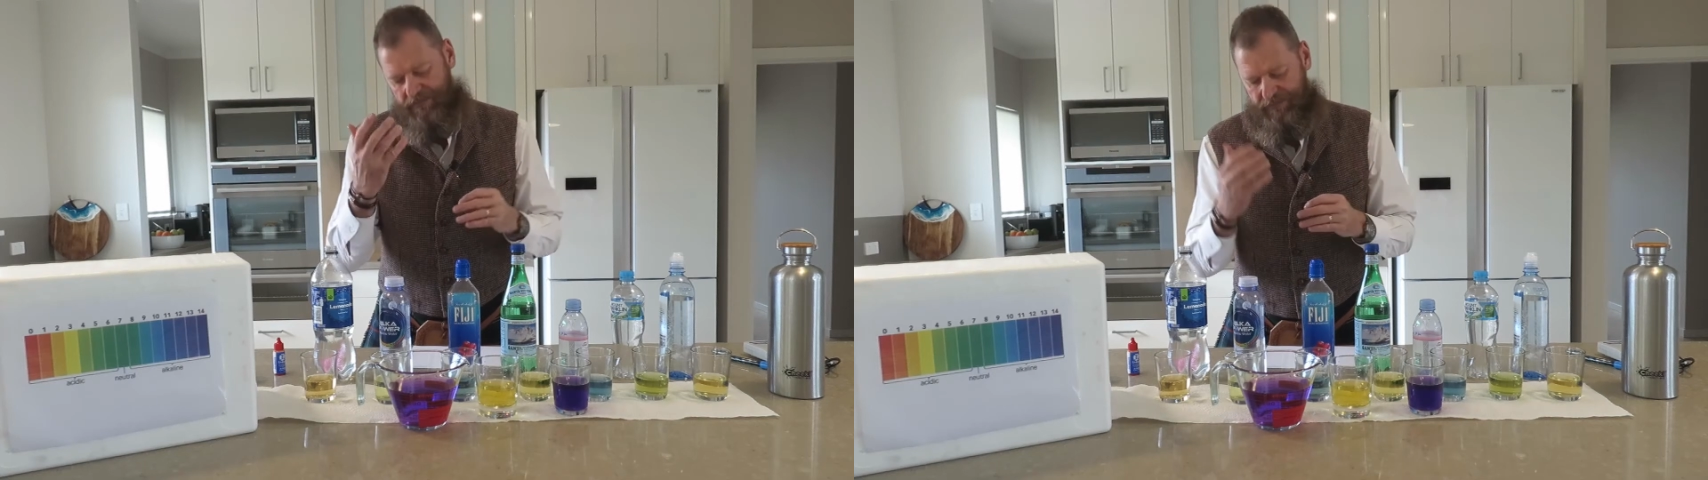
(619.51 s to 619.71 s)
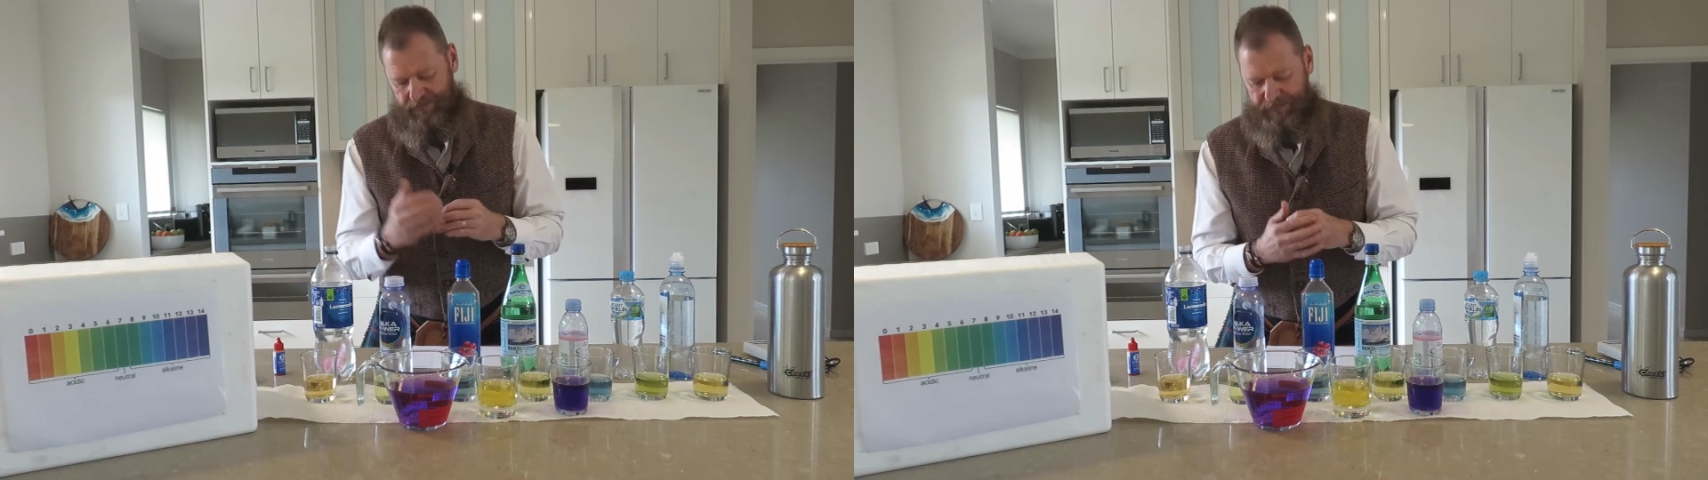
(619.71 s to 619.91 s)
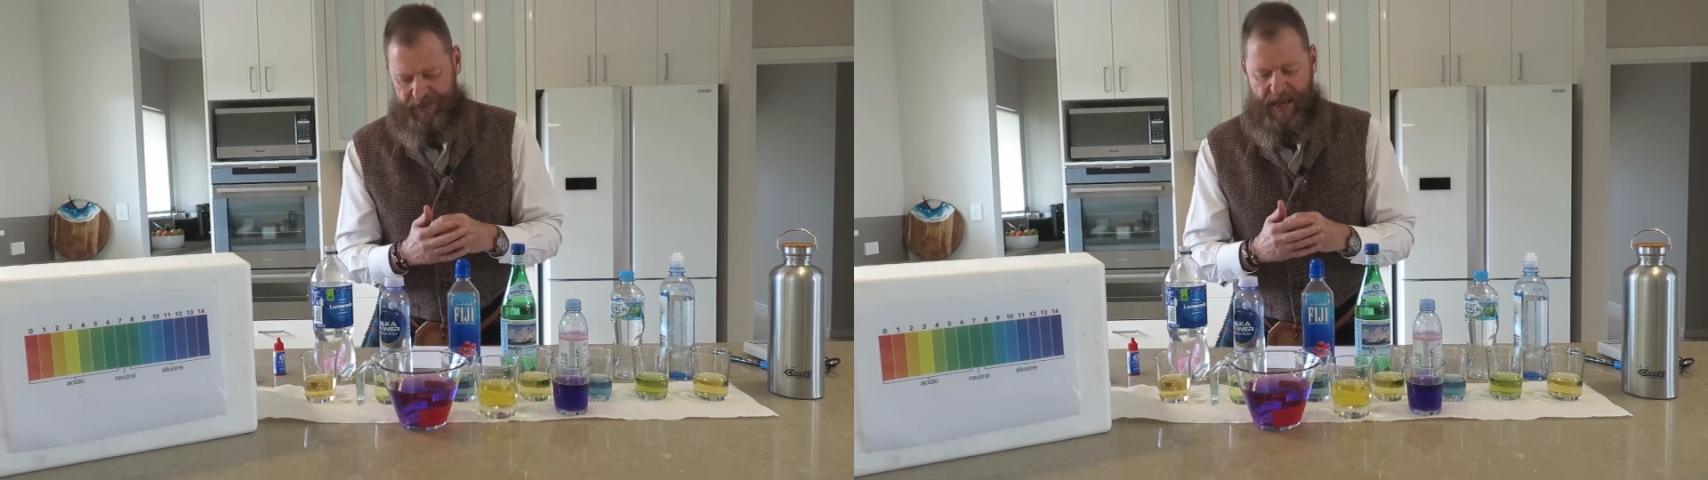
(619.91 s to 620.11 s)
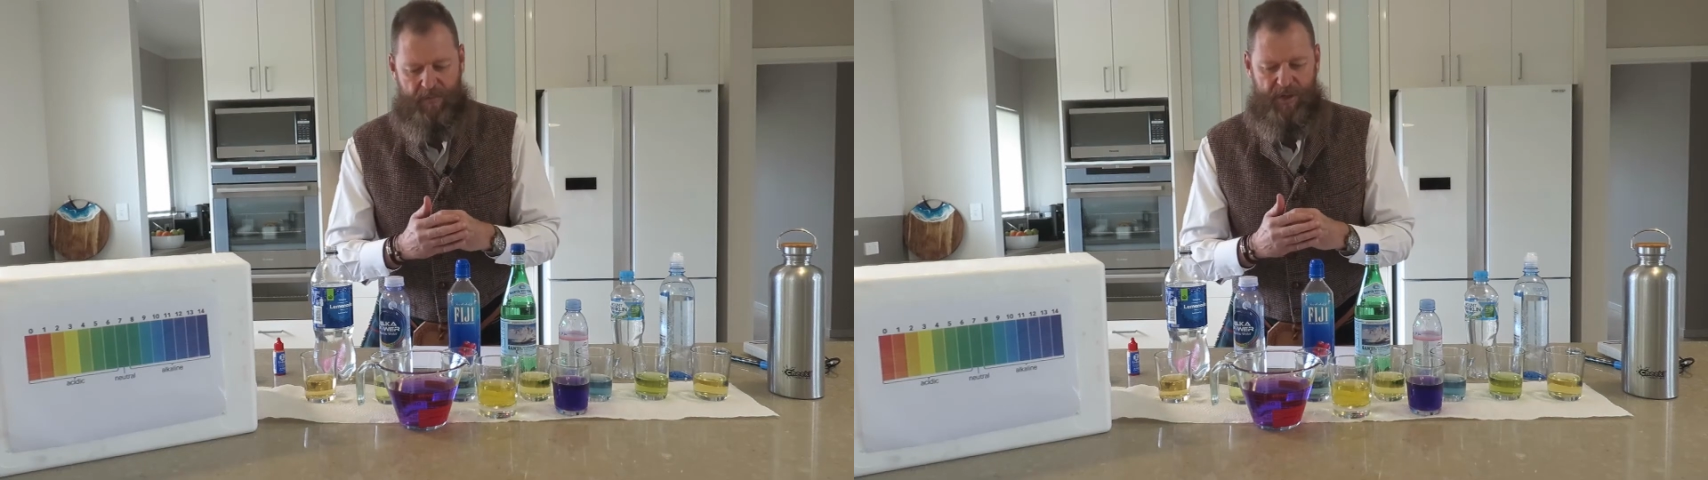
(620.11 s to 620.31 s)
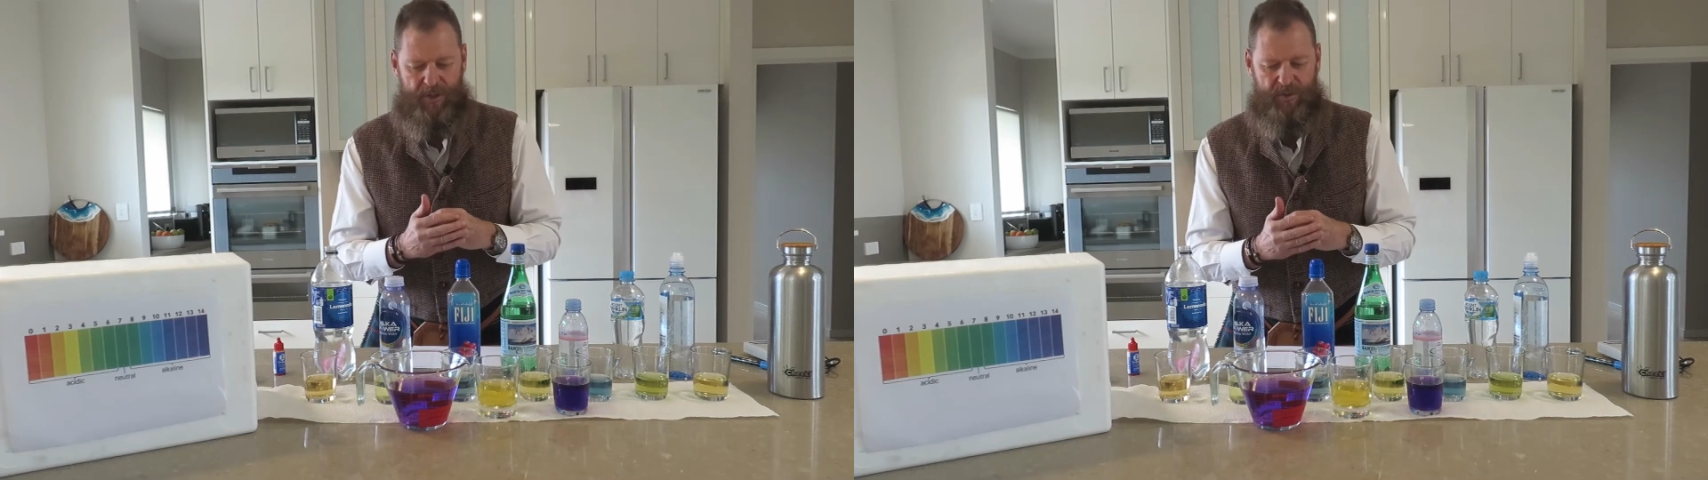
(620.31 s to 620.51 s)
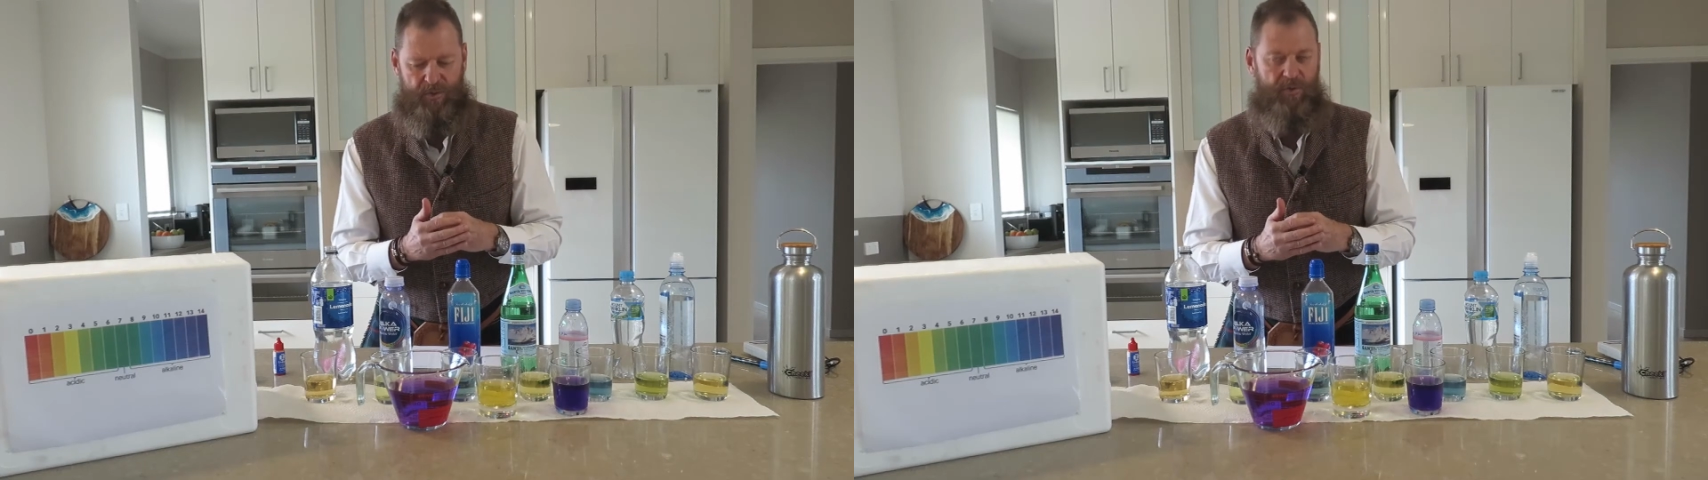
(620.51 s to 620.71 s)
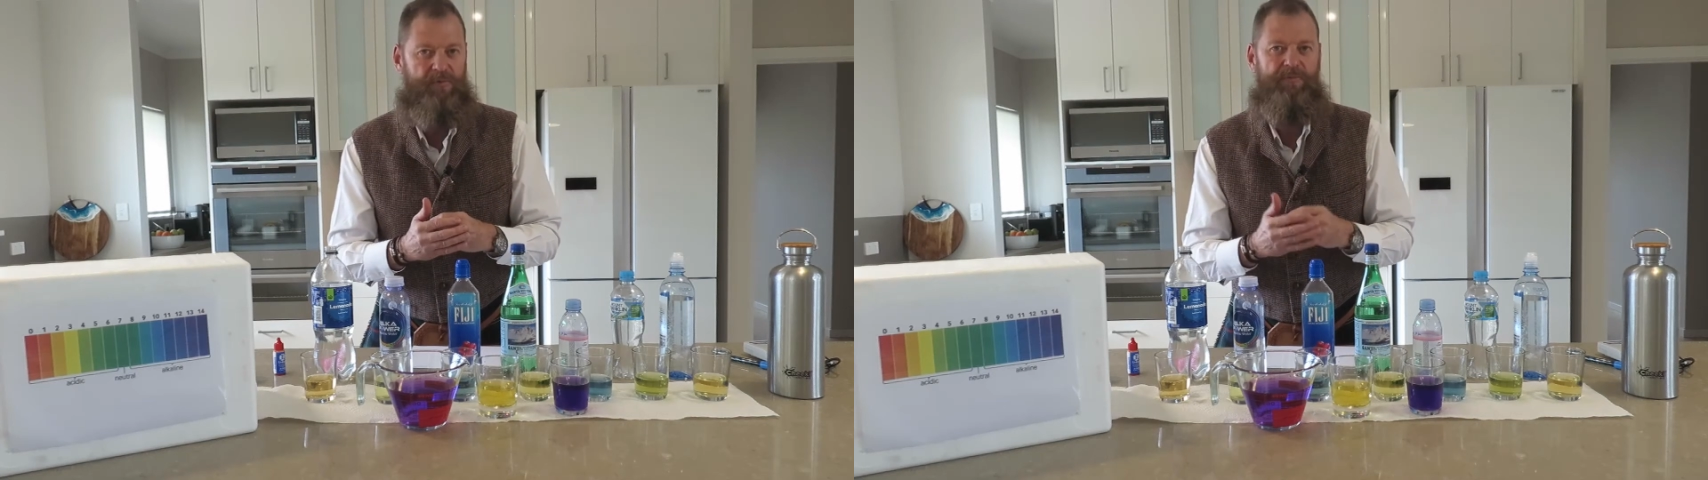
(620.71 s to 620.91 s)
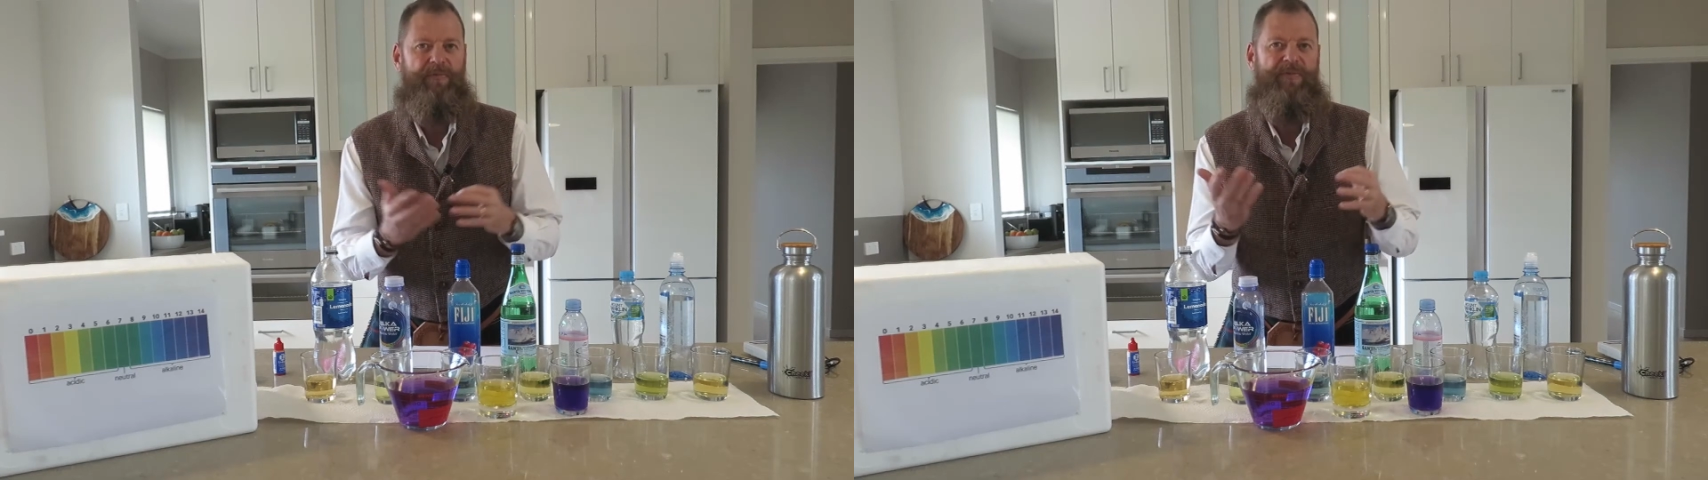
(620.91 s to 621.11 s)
and sandwich or